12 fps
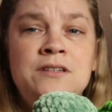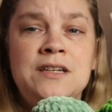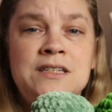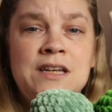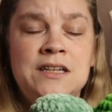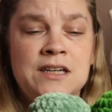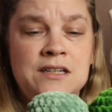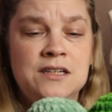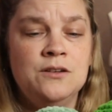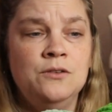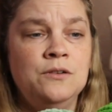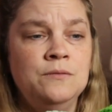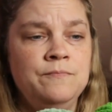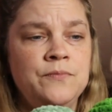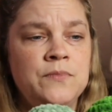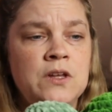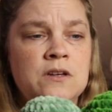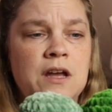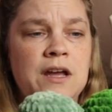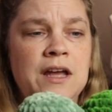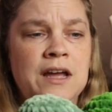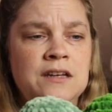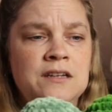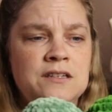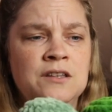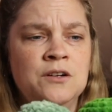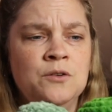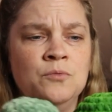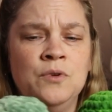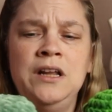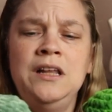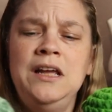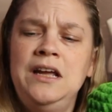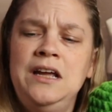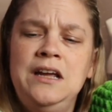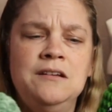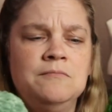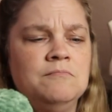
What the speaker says: is identical and they're really